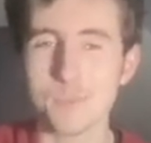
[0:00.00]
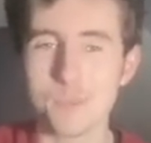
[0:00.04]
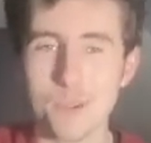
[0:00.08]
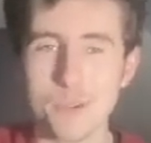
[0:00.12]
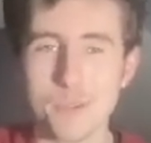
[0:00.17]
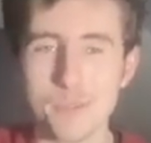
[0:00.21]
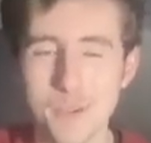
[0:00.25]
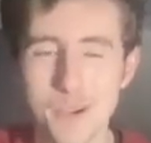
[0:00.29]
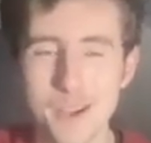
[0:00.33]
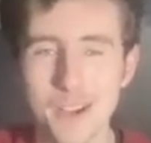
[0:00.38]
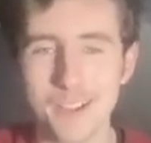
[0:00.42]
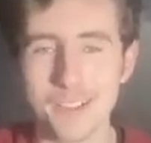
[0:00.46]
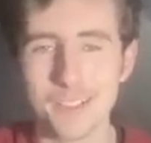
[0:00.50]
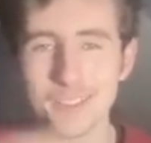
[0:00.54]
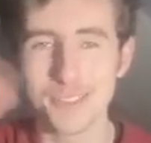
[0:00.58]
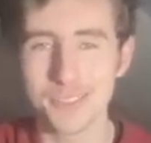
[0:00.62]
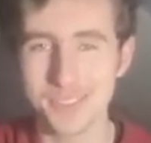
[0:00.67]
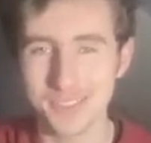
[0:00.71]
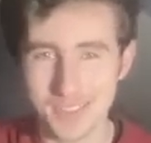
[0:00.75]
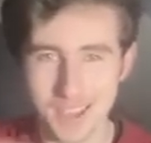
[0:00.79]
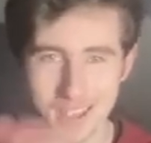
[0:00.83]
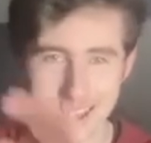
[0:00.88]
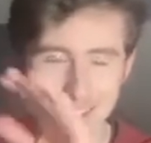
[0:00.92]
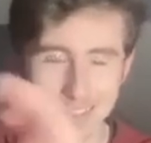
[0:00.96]
profile
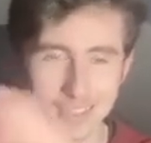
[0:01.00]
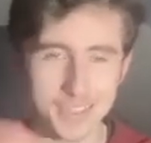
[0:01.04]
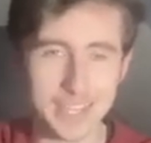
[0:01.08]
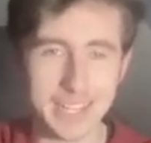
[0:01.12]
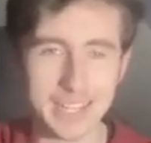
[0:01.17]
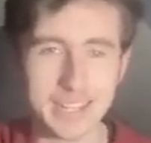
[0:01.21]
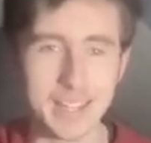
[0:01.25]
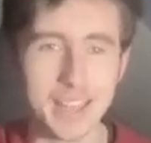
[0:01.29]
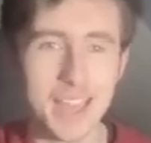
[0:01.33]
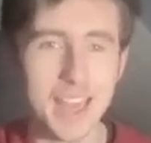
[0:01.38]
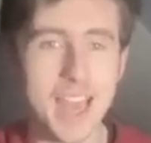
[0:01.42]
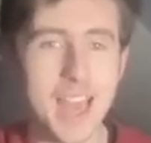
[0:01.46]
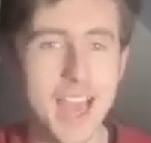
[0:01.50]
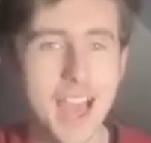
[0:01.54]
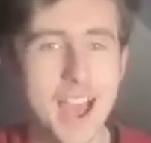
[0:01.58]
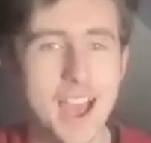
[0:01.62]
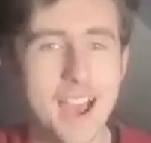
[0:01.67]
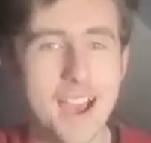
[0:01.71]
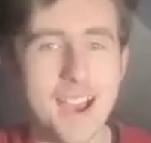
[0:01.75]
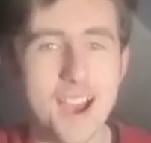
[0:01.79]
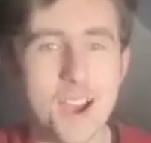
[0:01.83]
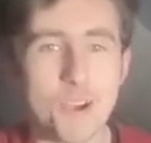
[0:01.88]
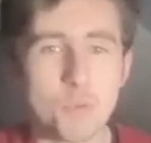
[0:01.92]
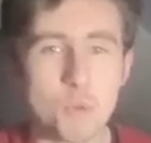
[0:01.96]
uh, thing.
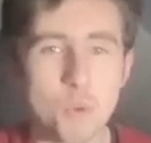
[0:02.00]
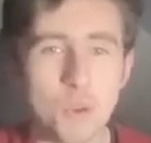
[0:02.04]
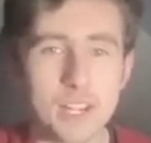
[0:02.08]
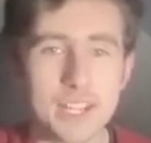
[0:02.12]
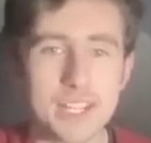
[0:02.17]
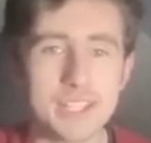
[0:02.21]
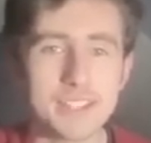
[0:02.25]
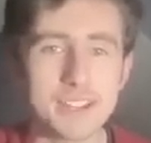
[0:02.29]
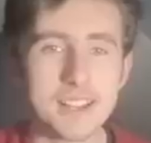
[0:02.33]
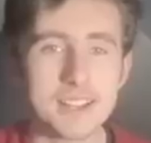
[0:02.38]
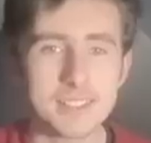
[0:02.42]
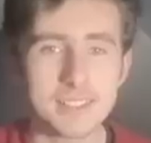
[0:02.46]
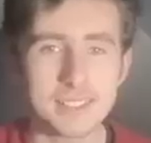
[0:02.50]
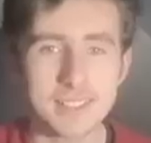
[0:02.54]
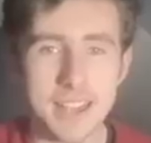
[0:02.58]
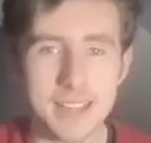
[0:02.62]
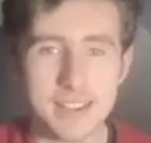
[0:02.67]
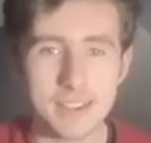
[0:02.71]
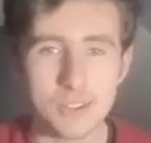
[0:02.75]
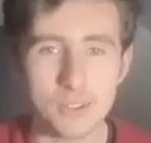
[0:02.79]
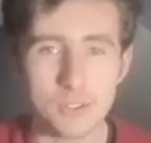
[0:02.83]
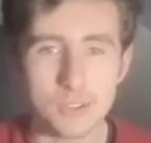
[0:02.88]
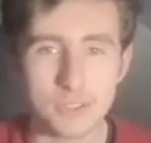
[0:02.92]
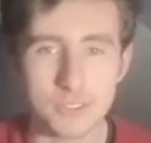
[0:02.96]
Uh, Wally turns his
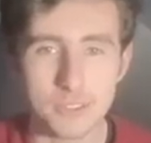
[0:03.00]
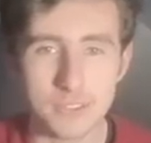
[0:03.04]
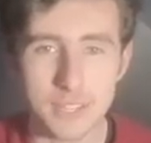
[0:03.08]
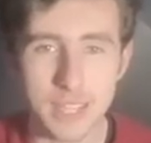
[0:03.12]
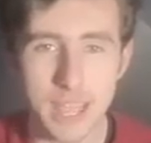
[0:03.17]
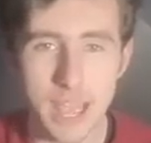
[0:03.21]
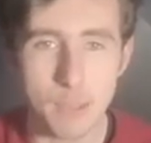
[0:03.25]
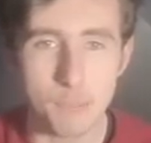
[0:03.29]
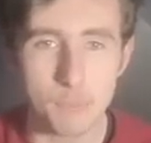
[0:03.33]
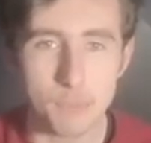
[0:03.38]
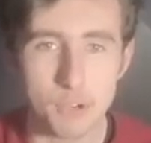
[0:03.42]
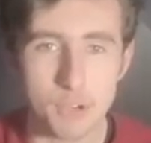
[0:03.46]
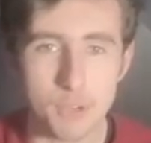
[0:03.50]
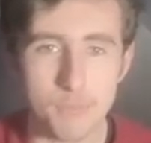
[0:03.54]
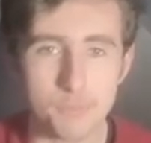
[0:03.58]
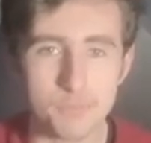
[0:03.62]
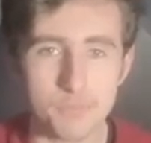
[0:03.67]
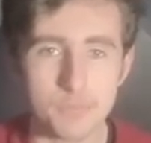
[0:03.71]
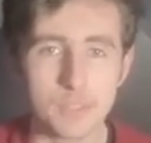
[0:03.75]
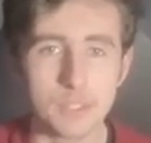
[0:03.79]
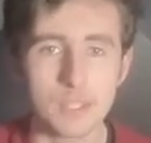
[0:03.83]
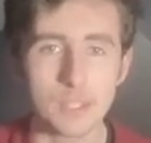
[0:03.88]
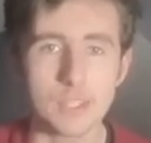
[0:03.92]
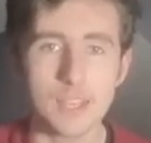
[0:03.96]
head and looks at the camera.
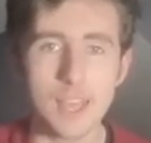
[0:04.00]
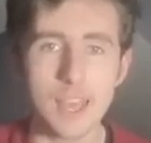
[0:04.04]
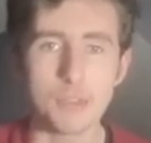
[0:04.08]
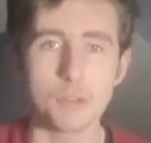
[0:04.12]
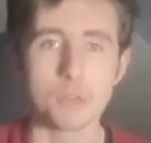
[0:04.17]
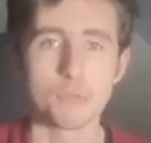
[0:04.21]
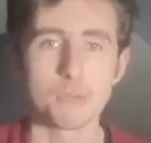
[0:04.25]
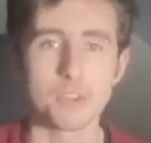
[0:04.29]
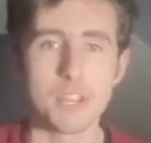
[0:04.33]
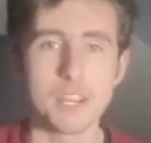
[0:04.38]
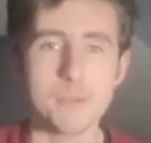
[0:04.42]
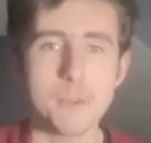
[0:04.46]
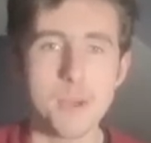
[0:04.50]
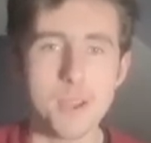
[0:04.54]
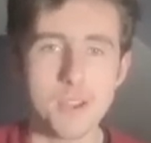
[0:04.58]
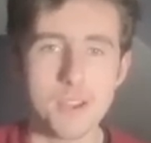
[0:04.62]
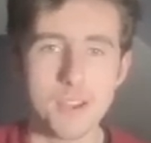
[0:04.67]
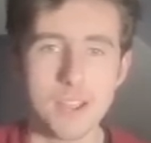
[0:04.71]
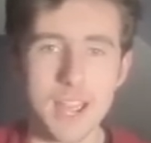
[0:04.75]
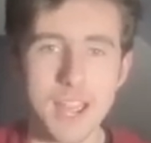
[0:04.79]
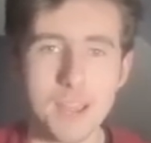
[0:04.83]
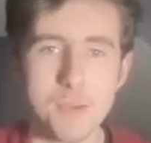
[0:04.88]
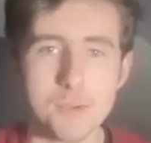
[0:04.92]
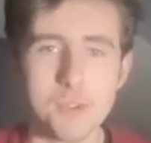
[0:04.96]
Hello,
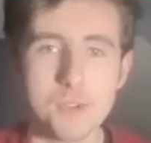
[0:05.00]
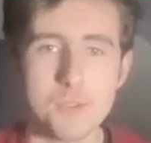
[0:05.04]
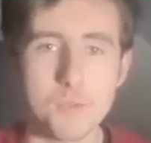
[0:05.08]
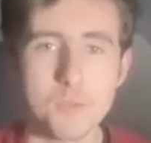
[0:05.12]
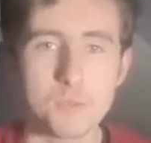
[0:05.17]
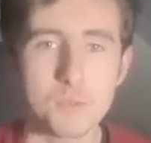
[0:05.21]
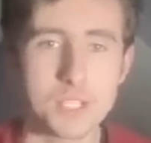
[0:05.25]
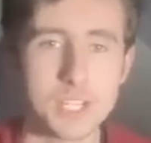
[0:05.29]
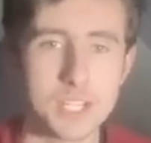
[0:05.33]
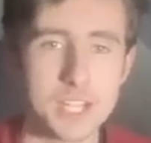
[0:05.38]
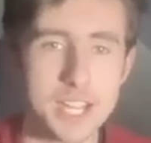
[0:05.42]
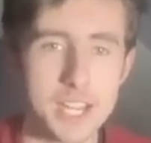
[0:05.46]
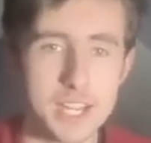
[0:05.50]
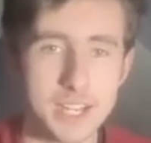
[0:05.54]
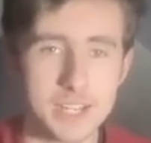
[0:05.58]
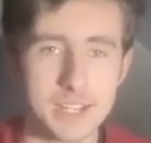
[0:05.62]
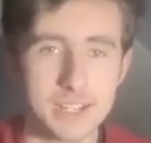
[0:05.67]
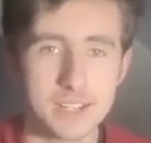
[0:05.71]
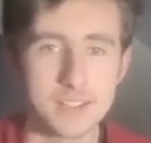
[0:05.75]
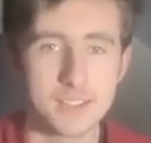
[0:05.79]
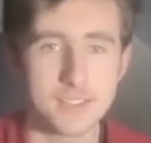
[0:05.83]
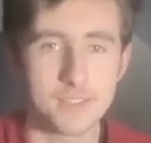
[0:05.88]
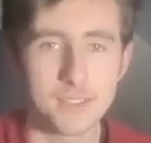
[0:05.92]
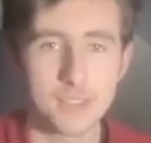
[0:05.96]
neighbour, how are you today?
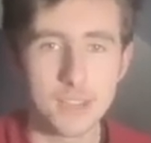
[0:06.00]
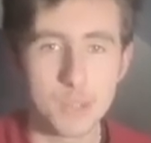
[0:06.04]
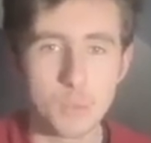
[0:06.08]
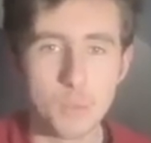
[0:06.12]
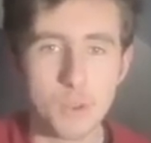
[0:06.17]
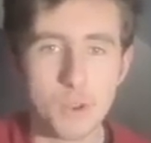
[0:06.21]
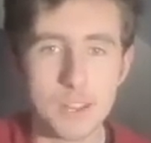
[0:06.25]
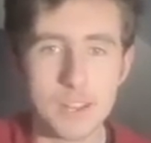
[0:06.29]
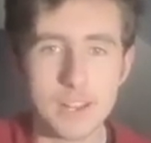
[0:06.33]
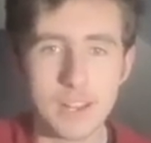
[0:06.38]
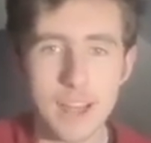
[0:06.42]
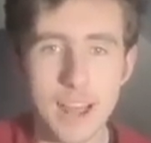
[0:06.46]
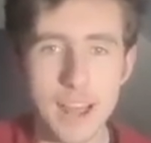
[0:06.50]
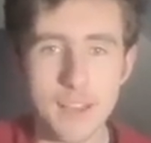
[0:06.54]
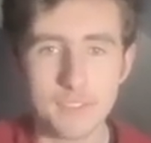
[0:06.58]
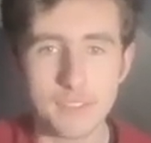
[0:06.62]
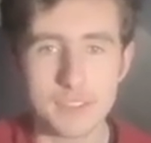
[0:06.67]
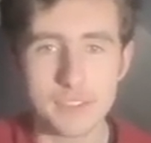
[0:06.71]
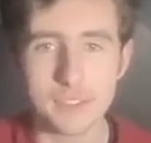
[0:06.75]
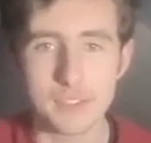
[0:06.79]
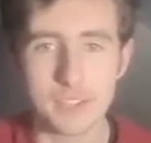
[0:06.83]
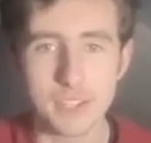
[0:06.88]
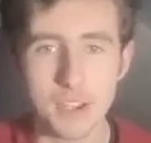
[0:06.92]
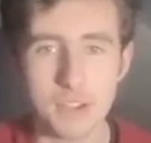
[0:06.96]
Wally
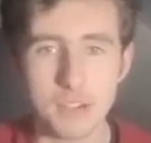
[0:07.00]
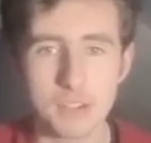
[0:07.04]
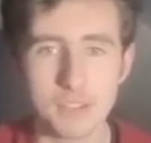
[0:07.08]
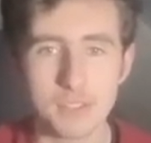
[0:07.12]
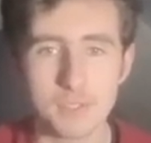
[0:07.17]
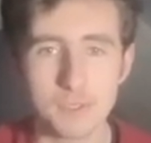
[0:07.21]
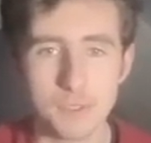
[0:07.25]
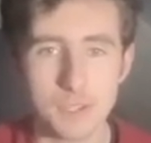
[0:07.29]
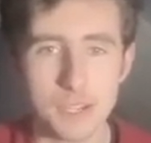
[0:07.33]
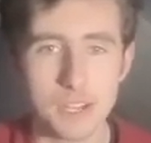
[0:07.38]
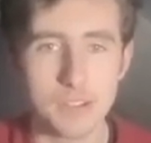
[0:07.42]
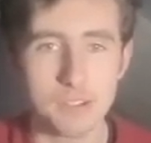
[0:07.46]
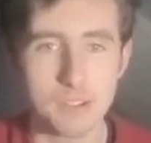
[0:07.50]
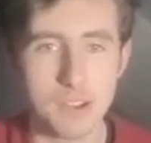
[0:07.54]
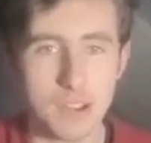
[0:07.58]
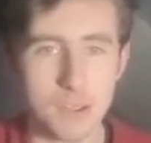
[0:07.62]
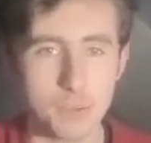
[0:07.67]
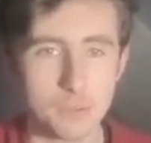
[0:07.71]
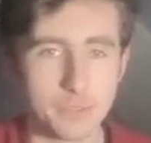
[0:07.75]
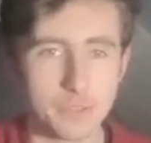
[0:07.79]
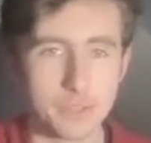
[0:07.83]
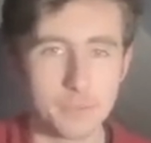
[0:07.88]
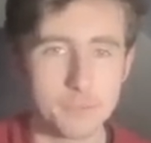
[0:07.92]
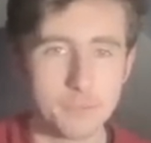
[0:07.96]
laughs and turns fully
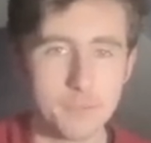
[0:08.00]
around.